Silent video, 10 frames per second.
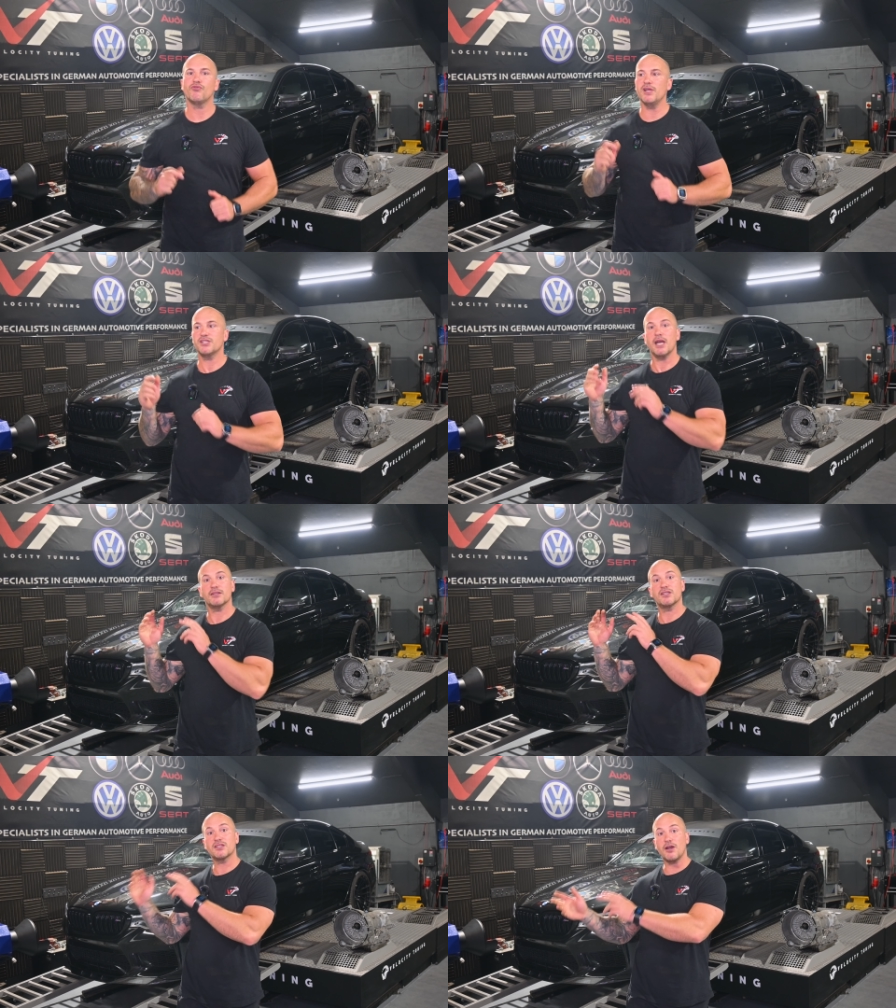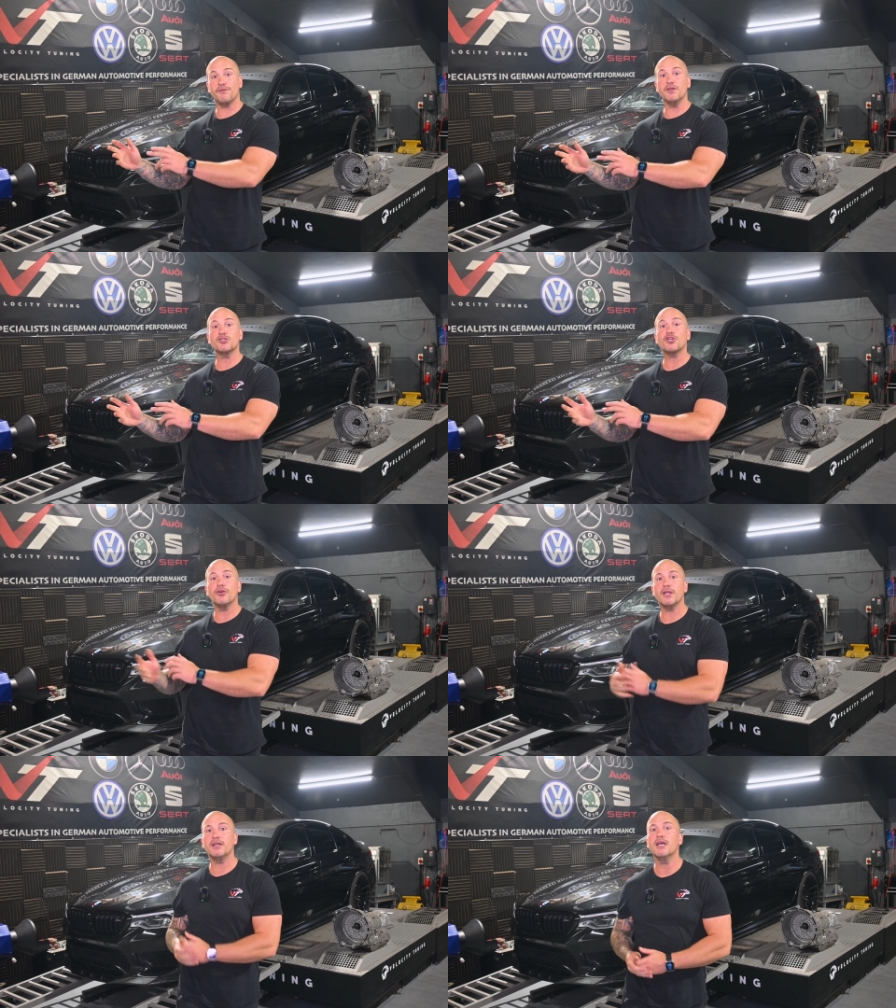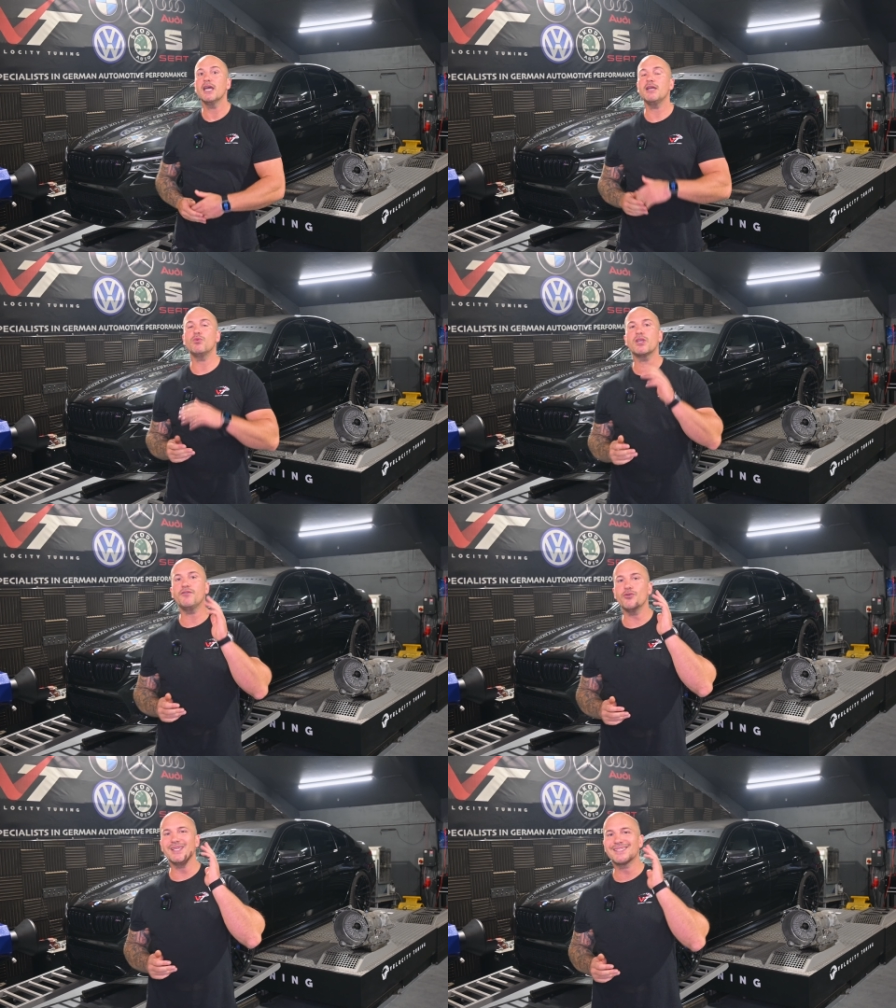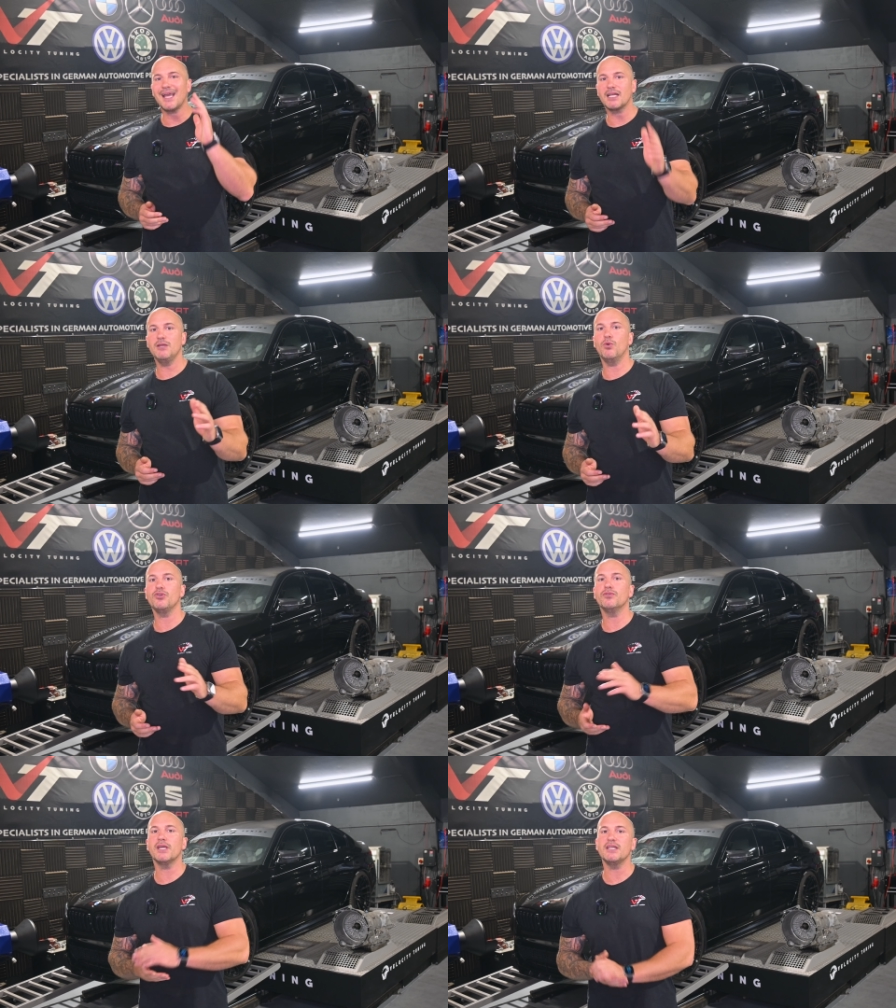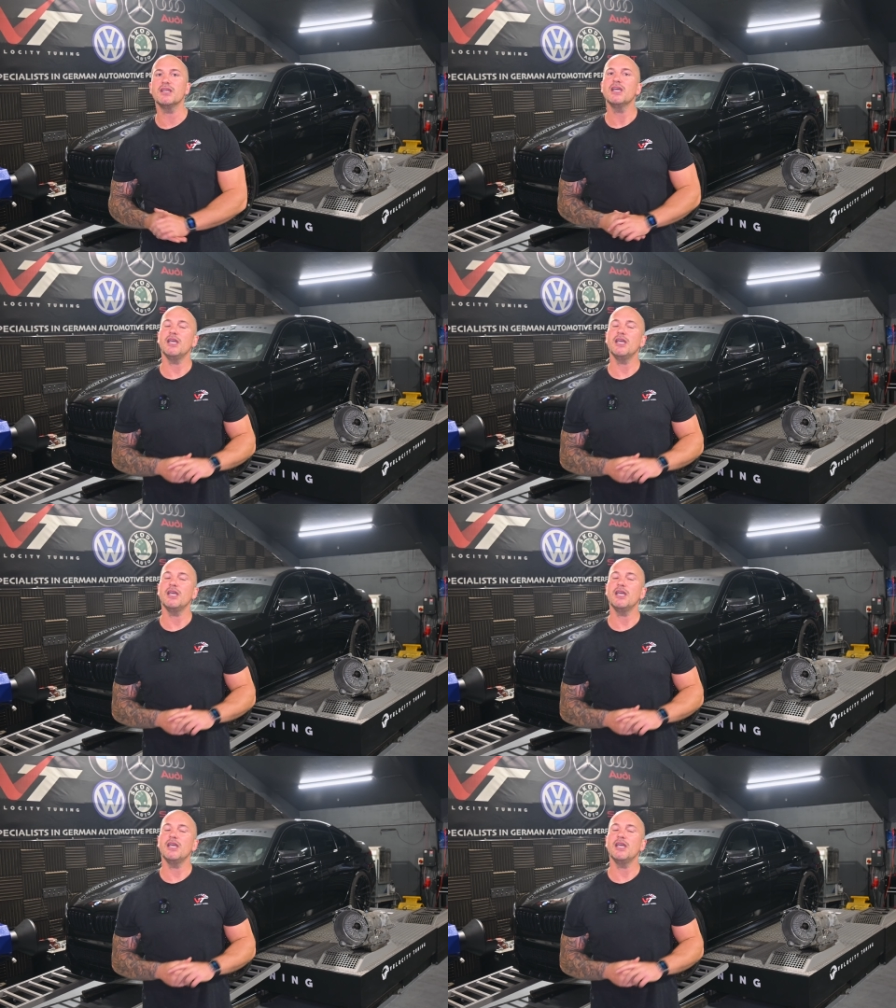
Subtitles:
reach out to Sutphin Tuning. He will give you exactly what you need.